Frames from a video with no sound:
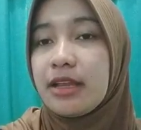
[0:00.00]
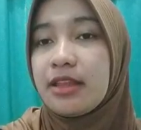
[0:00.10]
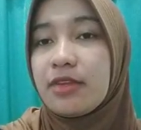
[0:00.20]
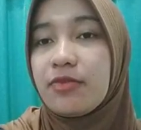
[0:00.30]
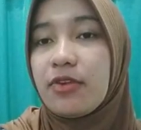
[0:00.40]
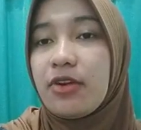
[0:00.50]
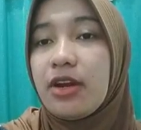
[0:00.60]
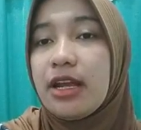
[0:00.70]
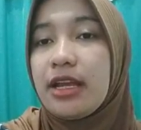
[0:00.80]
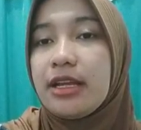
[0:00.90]
Therefore,
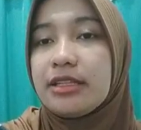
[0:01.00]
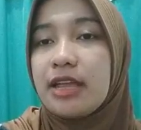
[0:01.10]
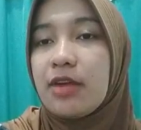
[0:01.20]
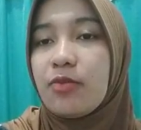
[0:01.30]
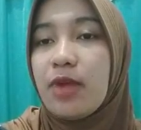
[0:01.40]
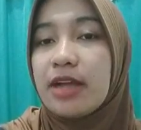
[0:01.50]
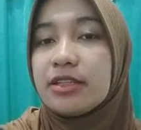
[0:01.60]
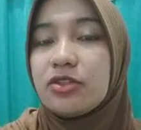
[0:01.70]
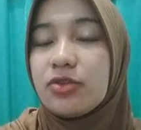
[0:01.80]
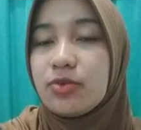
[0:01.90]
it is
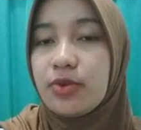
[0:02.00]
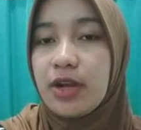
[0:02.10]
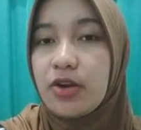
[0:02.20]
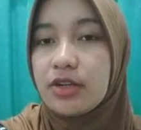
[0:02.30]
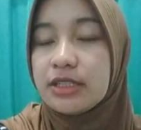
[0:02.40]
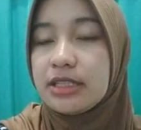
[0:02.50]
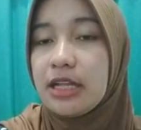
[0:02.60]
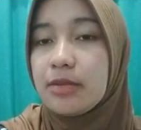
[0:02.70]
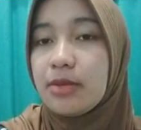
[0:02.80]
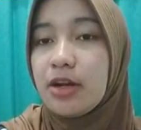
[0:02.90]
unwise to record a
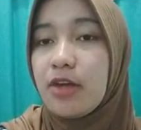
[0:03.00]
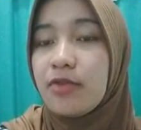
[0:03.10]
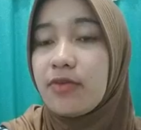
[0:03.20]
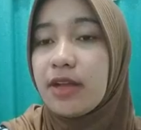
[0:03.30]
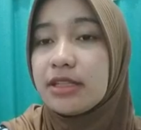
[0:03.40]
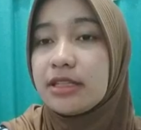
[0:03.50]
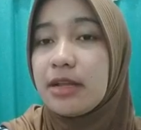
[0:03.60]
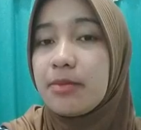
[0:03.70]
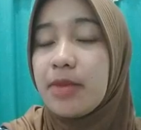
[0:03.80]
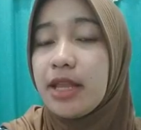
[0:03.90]
statement of events
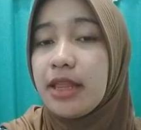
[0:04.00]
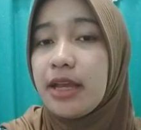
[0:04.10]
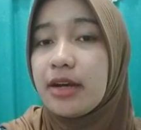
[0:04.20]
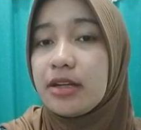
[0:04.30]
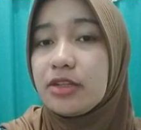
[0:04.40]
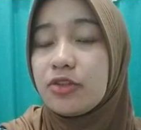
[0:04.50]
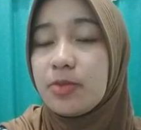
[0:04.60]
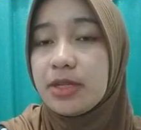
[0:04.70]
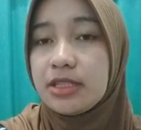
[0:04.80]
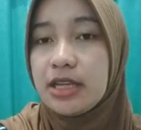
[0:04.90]
that may later need to
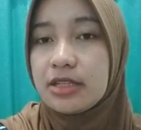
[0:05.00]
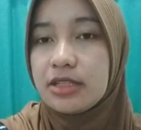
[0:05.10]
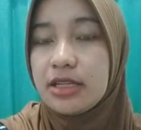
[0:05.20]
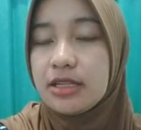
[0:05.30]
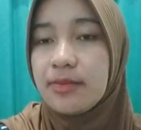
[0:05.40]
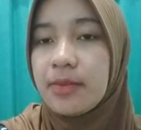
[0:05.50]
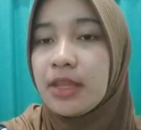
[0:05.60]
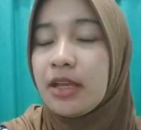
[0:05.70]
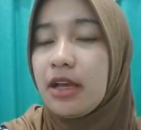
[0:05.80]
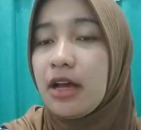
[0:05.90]
be adjusted,
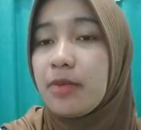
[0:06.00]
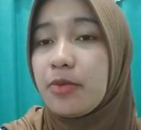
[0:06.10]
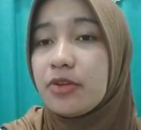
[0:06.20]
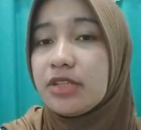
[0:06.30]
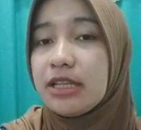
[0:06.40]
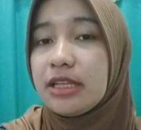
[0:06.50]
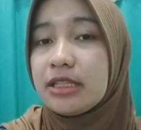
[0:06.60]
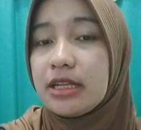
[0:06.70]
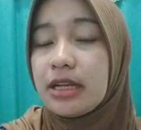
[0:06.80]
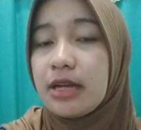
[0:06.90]
a process
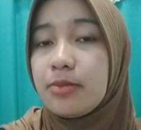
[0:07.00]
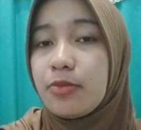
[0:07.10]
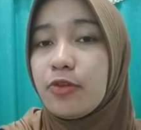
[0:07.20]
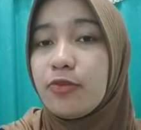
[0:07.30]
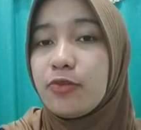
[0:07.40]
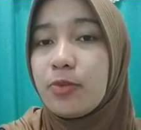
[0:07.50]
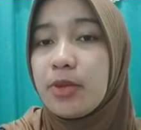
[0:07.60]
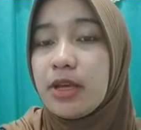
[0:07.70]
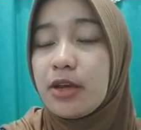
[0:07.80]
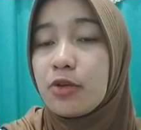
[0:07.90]
that can prove to
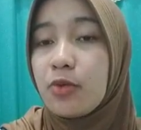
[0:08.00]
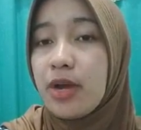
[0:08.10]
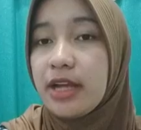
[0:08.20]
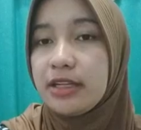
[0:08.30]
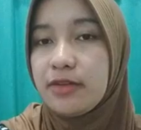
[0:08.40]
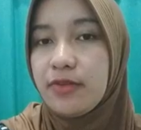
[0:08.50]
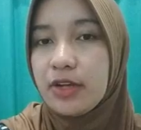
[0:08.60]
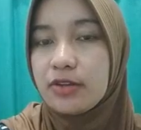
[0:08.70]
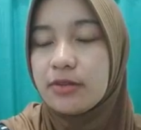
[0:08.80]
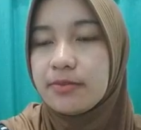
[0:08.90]
be quite
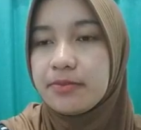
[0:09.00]
difficult.